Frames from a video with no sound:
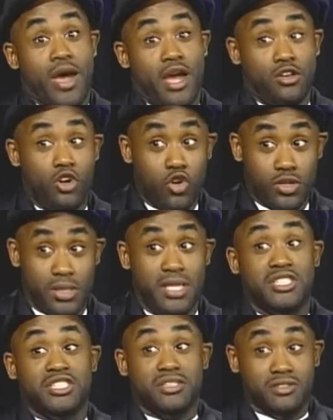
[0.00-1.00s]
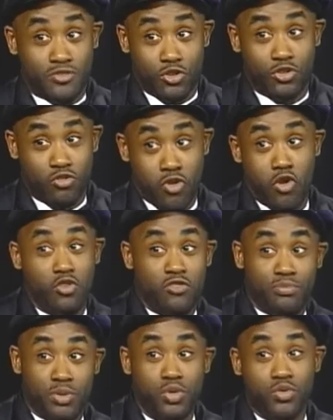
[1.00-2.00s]
had to audition for the role of
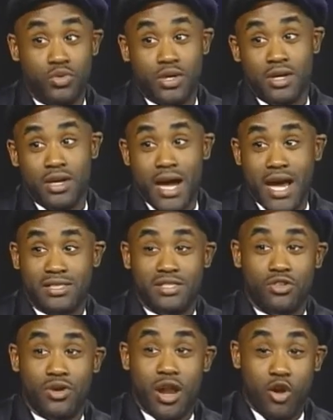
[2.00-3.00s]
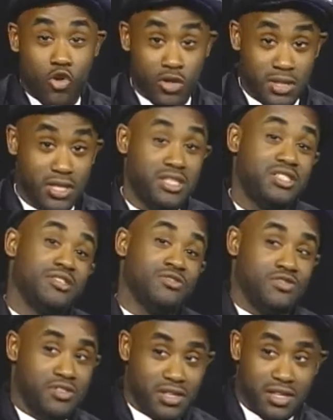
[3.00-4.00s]
Poot. I still got to audition
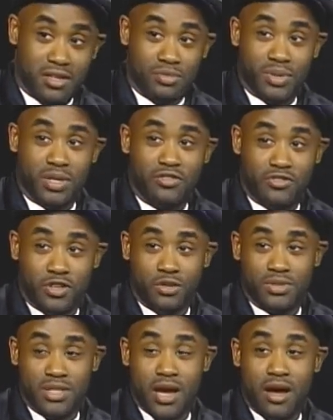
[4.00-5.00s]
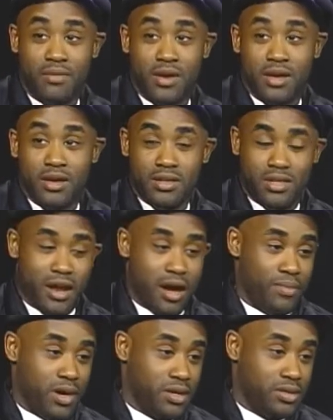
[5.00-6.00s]
for the independent films that I that
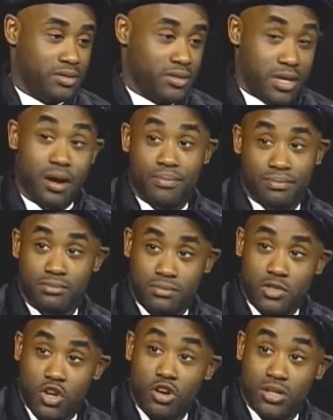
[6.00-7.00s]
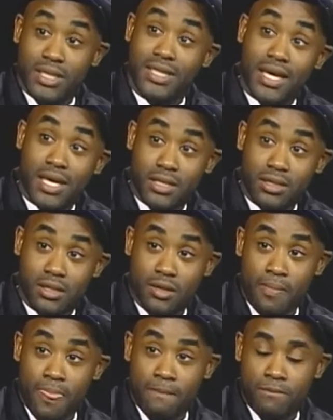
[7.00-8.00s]
I'm uh, that I'm currently in.
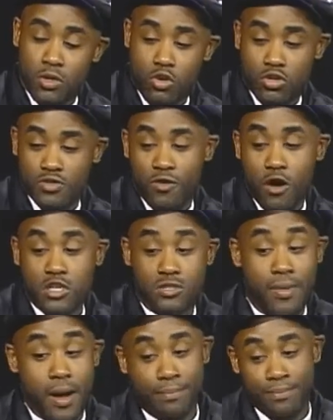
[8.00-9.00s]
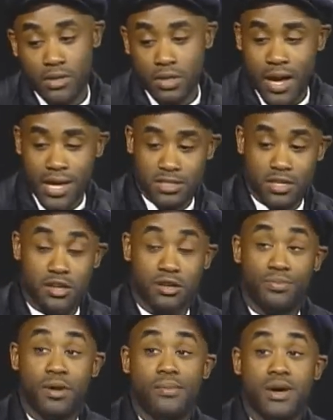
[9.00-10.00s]
You know, as far as my book, I took it
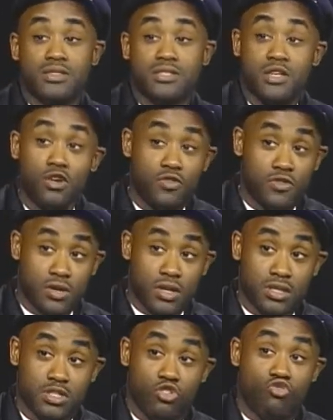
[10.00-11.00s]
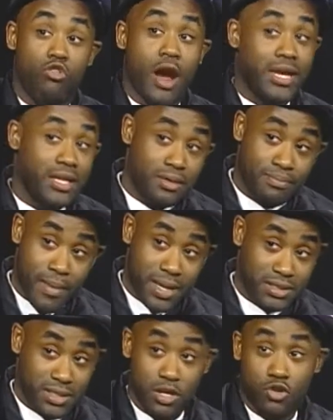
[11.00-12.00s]
upon myself to write it
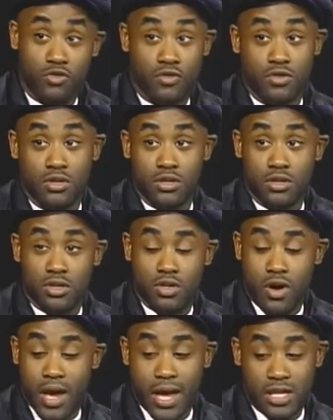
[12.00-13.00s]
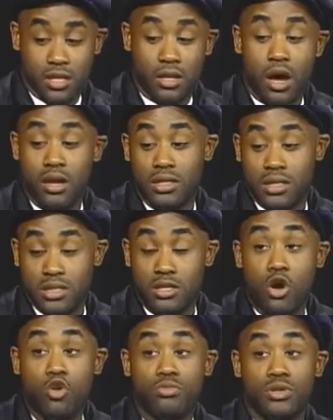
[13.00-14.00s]
myself. Yeah. You know, I had Yolanda D.
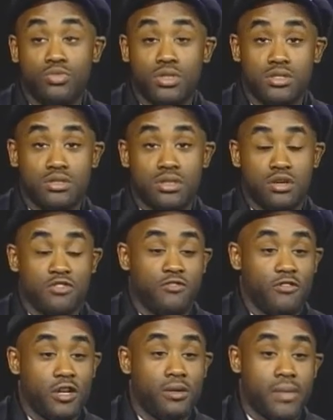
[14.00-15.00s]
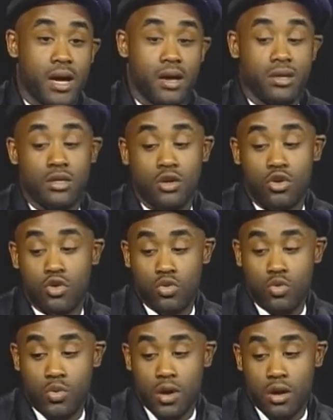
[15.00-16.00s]
Coleman, which is a good friend of mine,
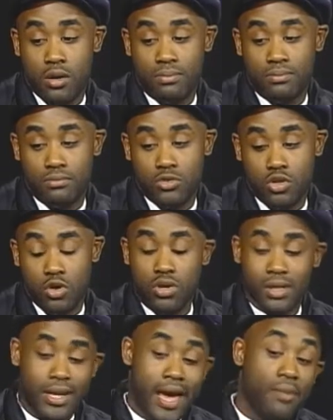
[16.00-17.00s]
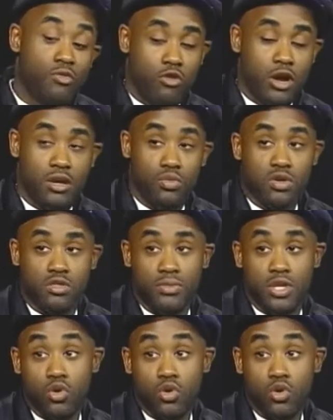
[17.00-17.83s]
who um, you know collaborated with me